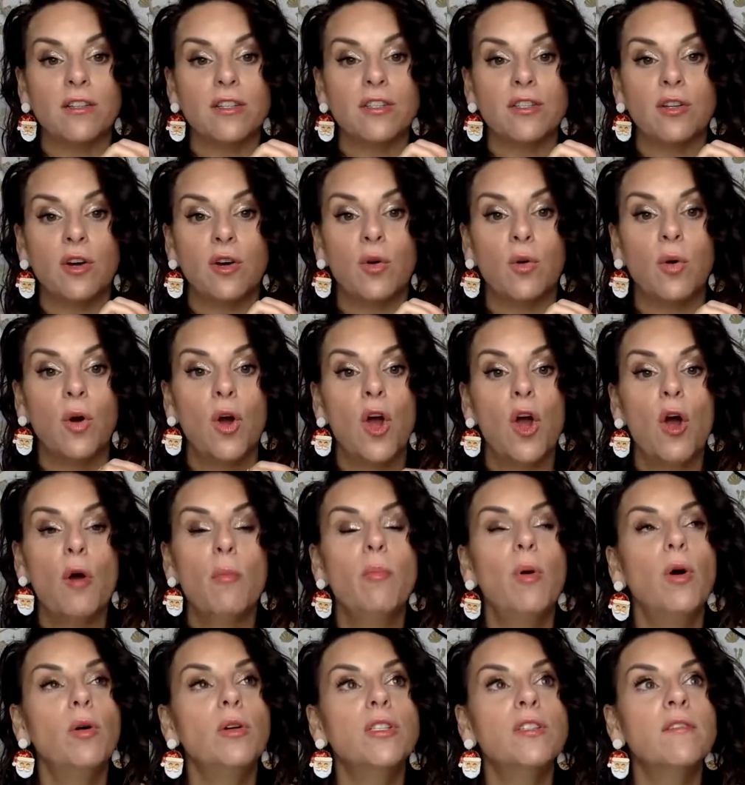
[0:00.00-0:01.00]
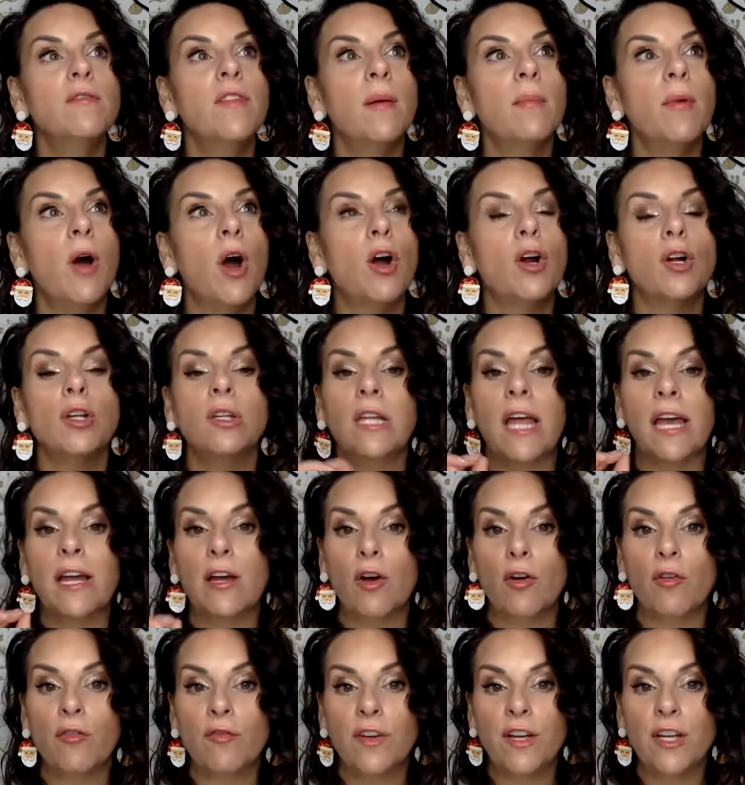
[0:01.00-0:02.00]
So most of them are
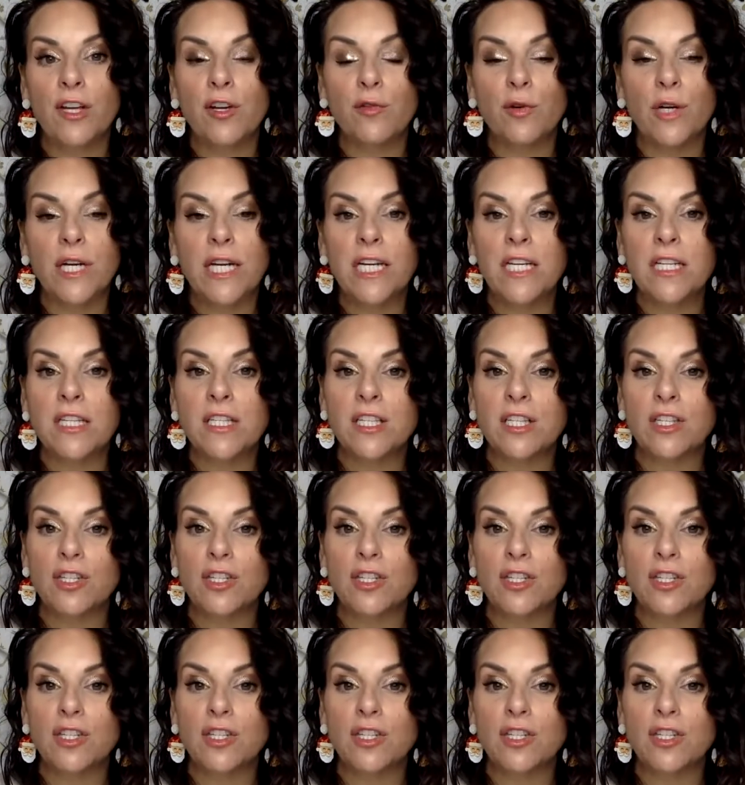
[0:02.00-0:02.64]
Lego figurines.